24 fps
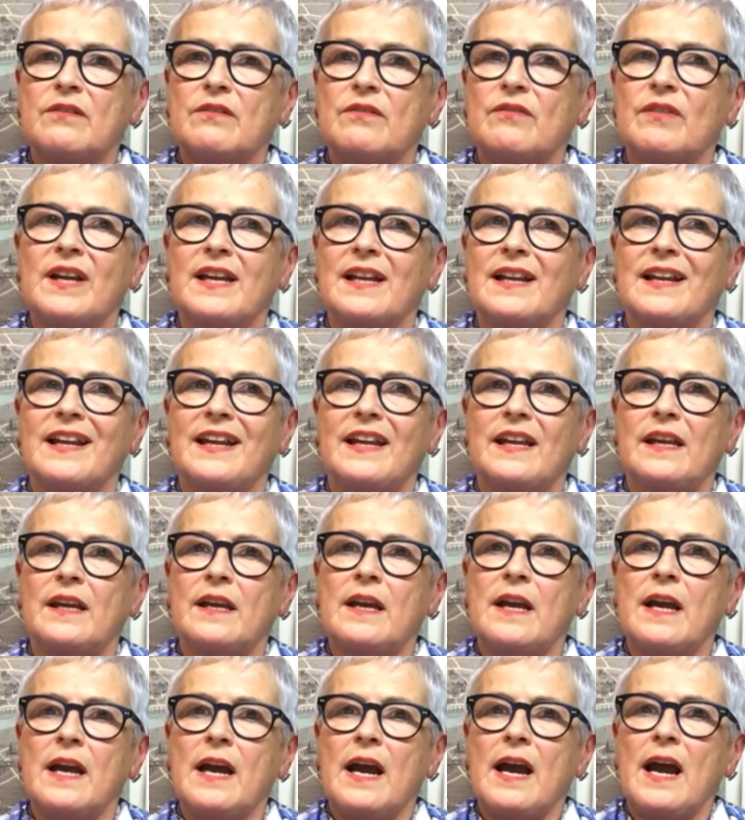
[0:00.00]
Really,
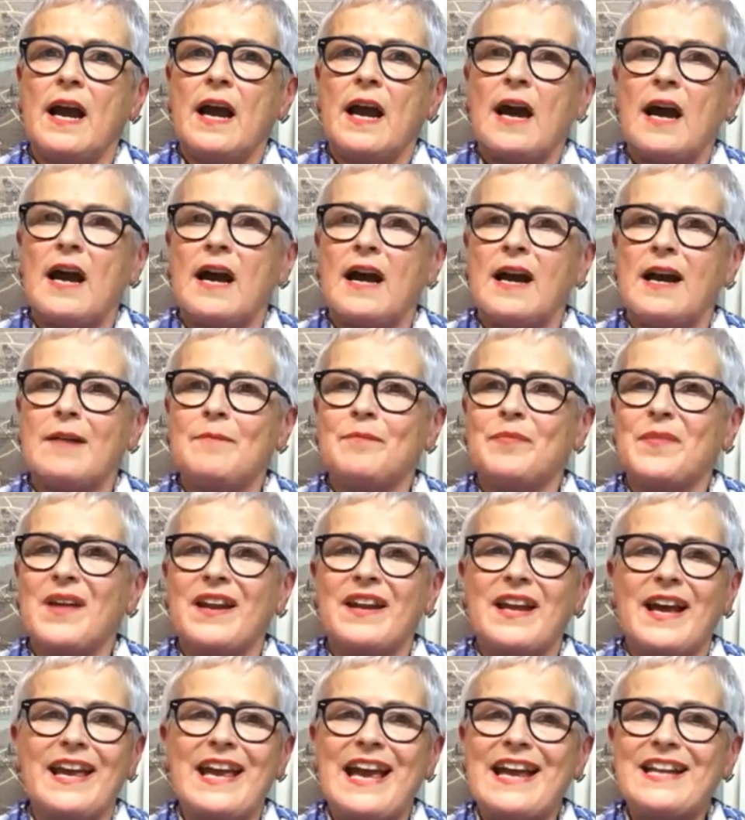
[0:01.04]
and
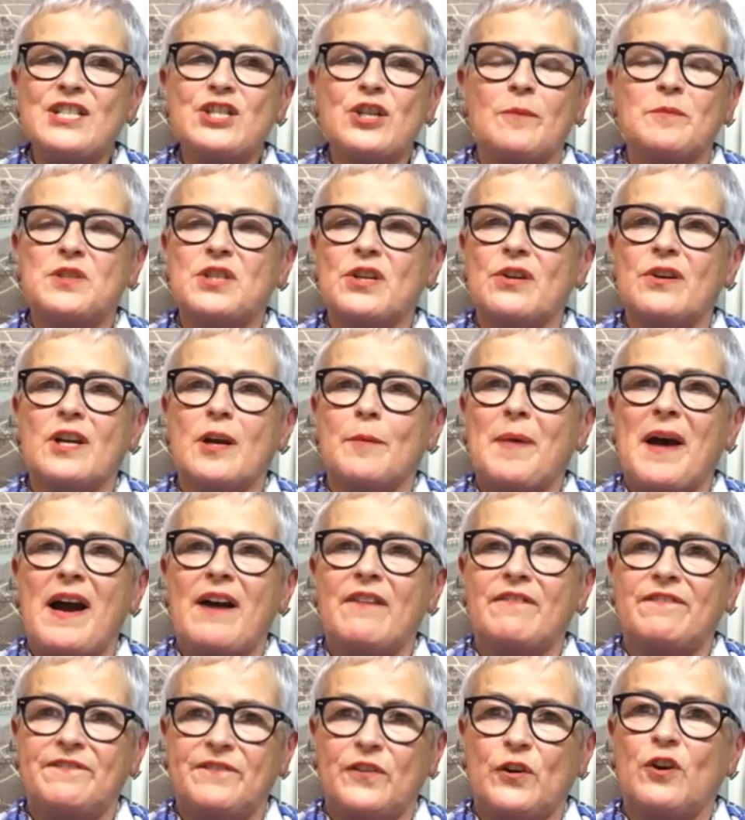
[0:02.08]
I end up doing
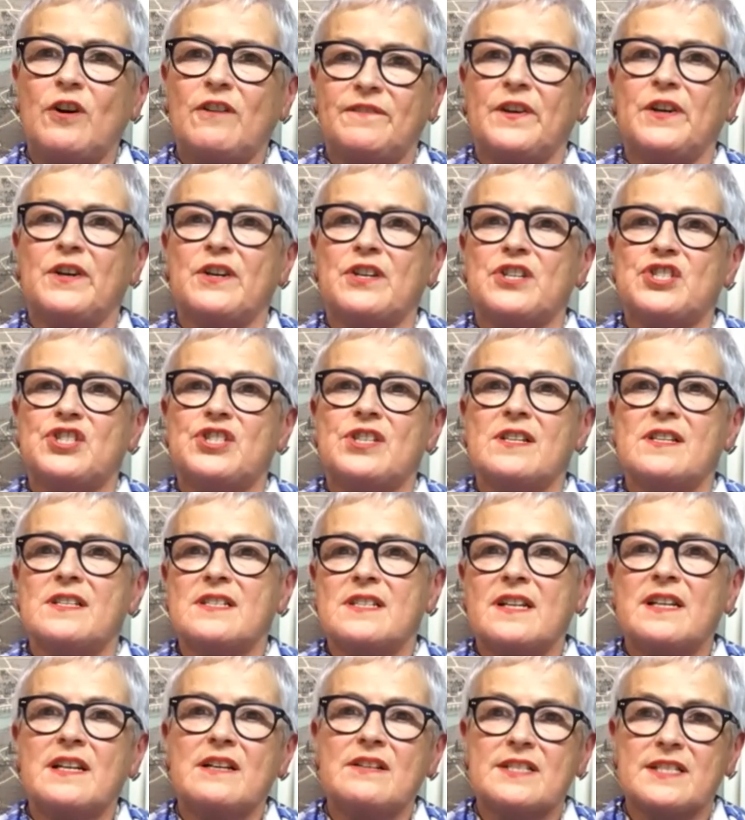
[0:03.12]
about 4 versions,
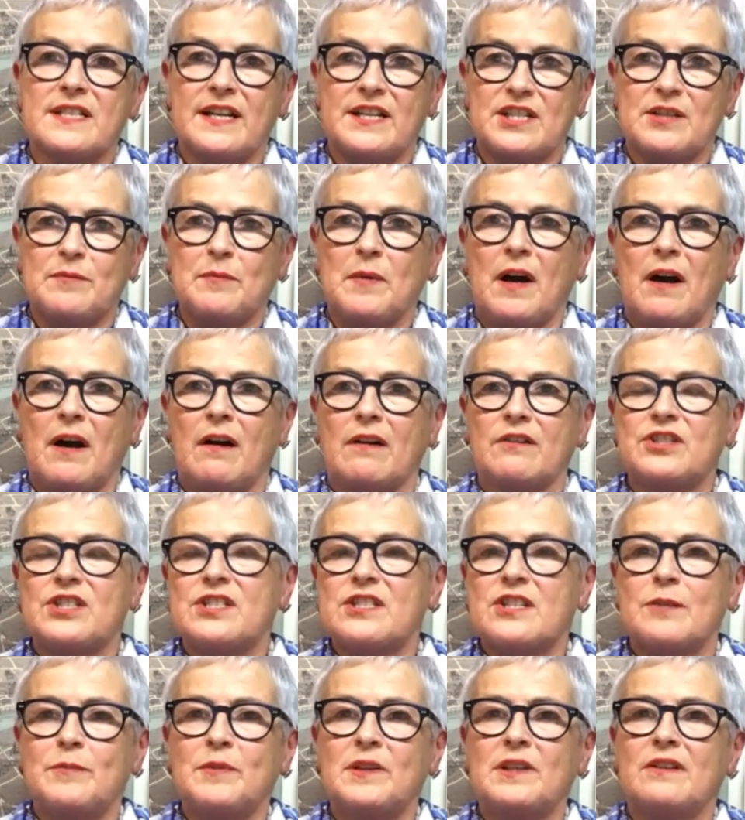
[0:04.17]
and I'll say to Mark,
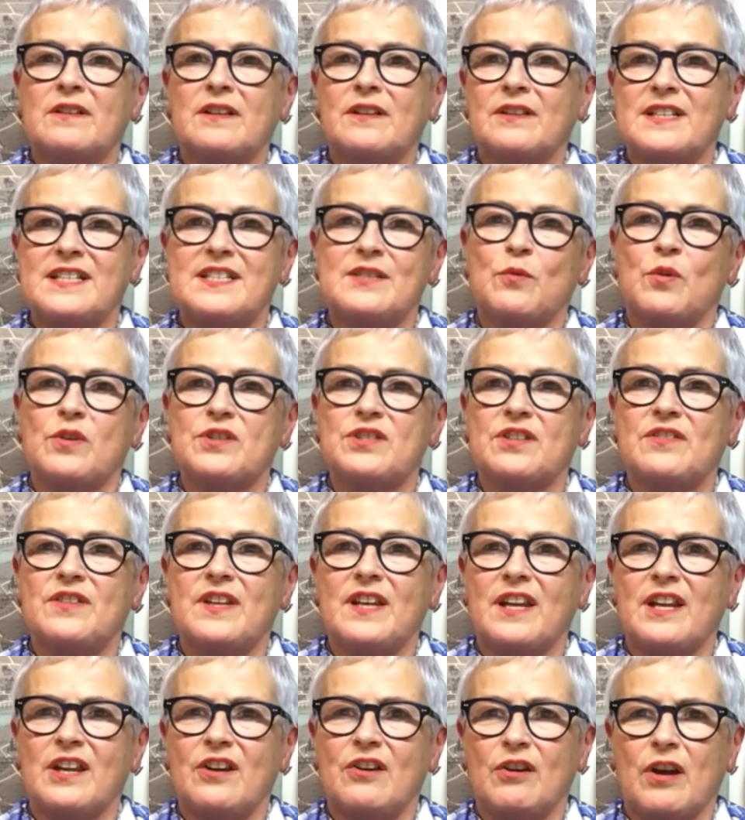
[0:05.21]
just come and look at this, what do you
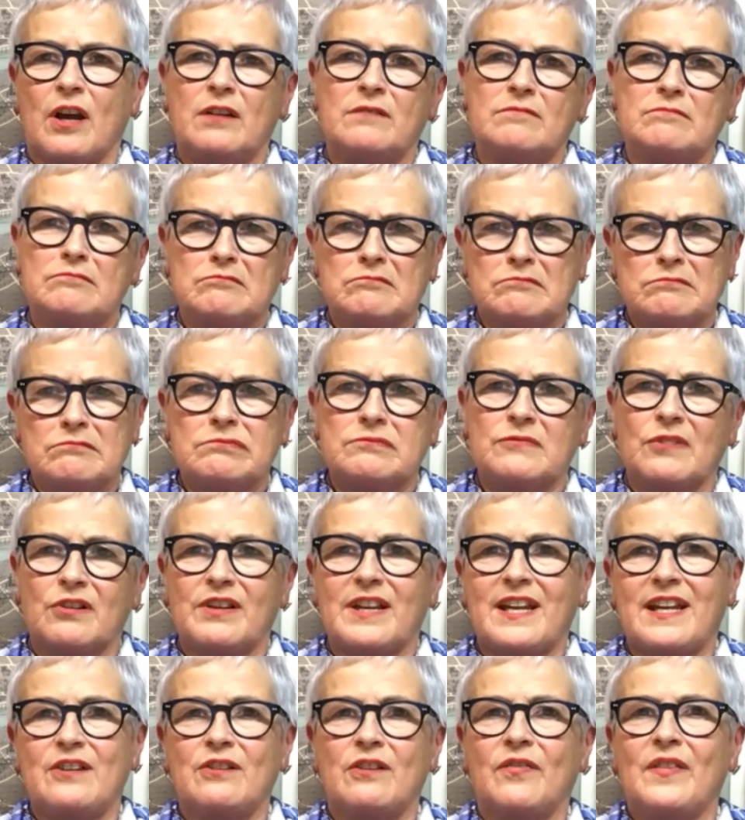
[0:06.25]
think? And he'll go, not
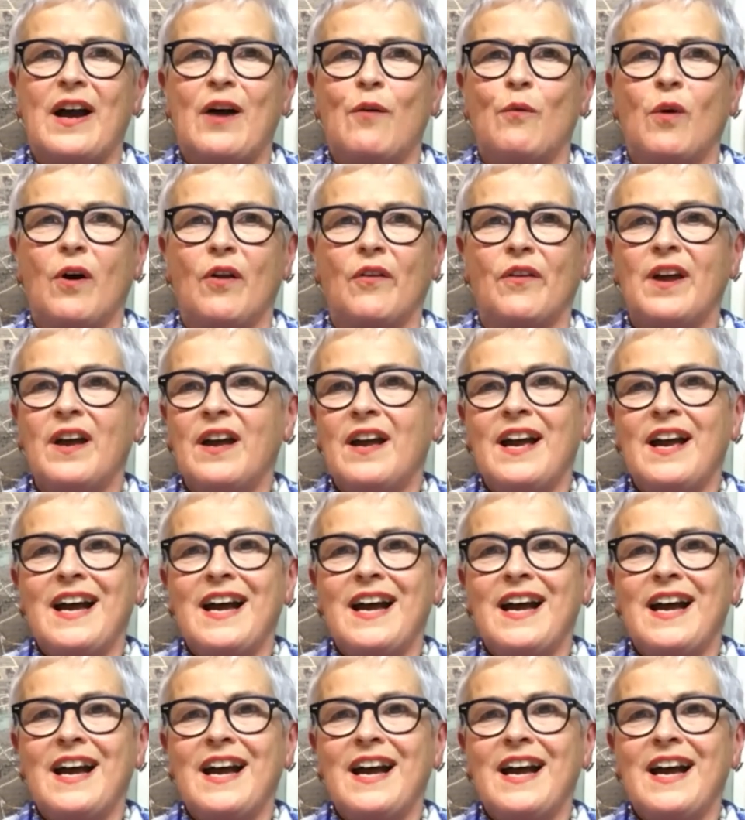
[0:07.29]
keen on that one.